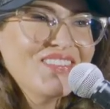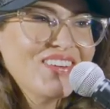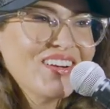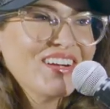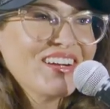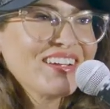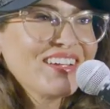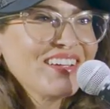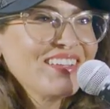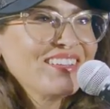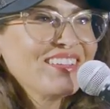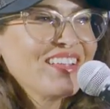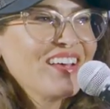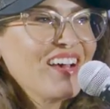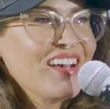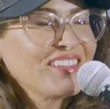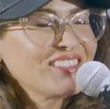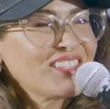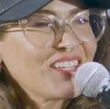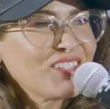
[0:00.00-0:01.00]
work. And
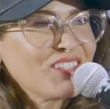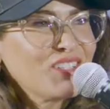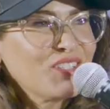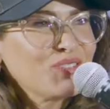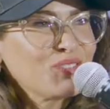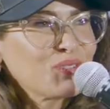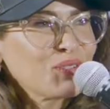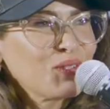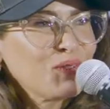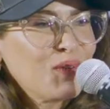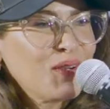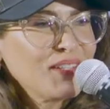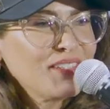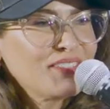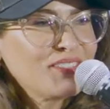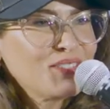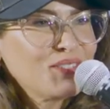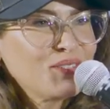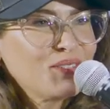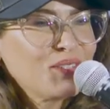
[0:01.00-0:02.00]
the executives really
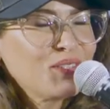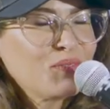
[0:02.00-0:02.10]
wanted to.